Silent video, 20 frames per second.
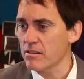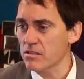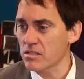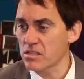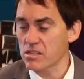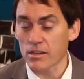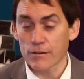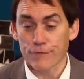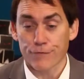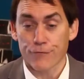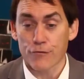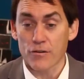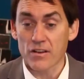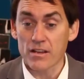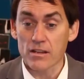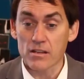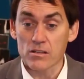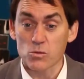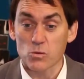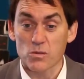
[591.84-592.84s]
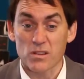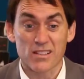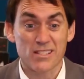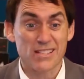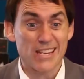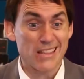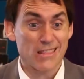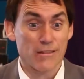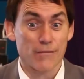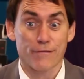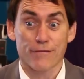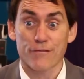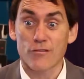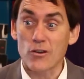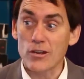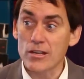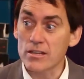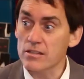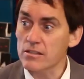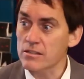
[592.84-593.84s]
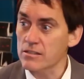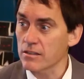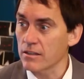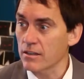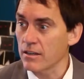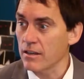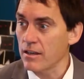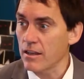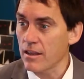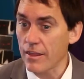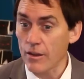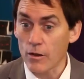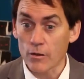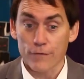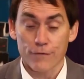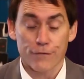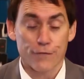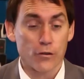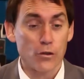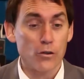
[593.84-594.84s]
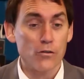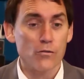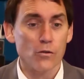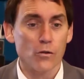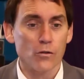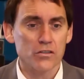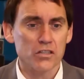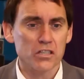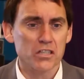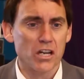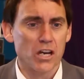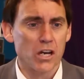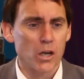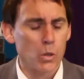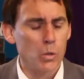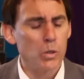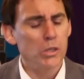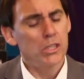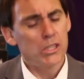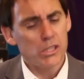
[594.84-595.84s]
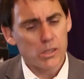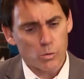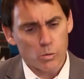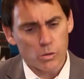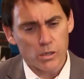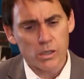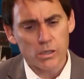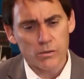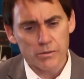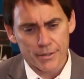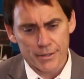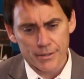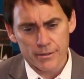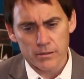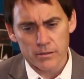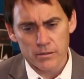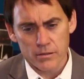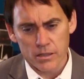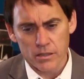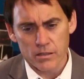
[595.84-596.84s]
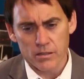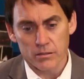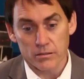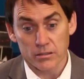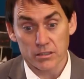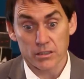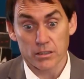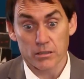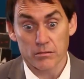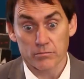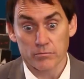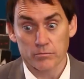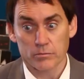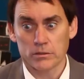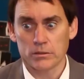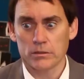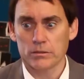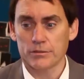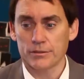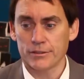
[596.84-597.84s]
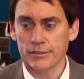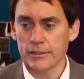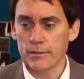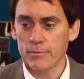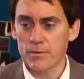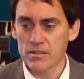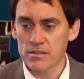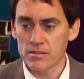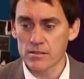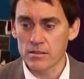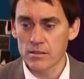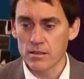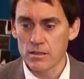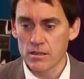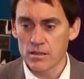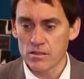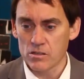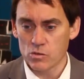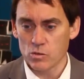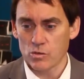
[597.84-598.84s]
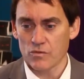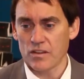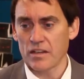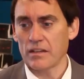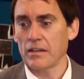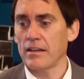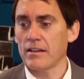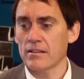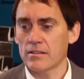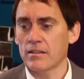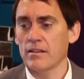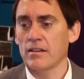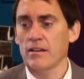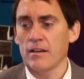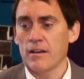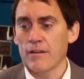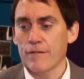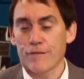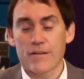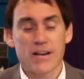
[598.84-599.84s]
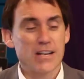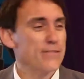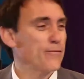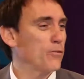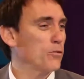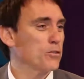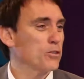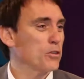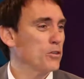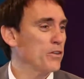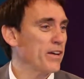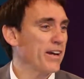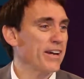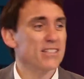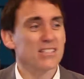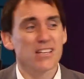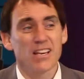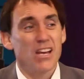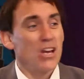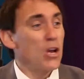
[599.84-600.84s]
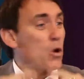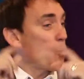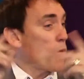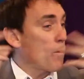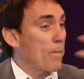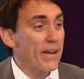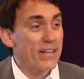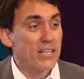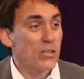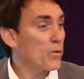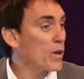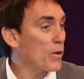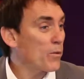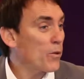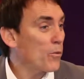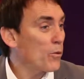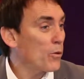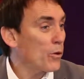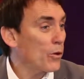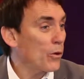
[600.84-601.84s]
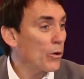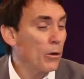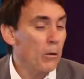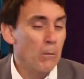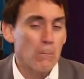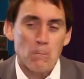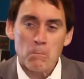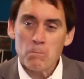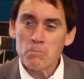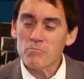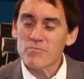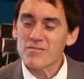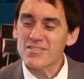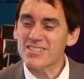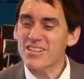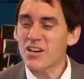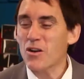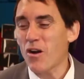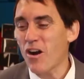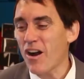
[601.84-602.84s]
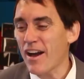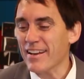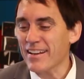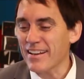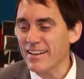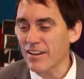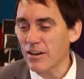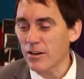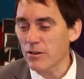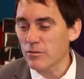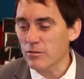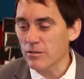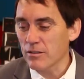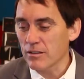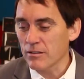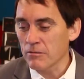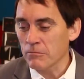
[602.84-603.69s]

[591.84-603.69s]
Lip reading: sick friends or the death of friends, the odd funeral to go, wow, yeah, no, gee, well, yeah, I must sort that out. Fast forward 2 days, we're back to where we were. So, I don't know.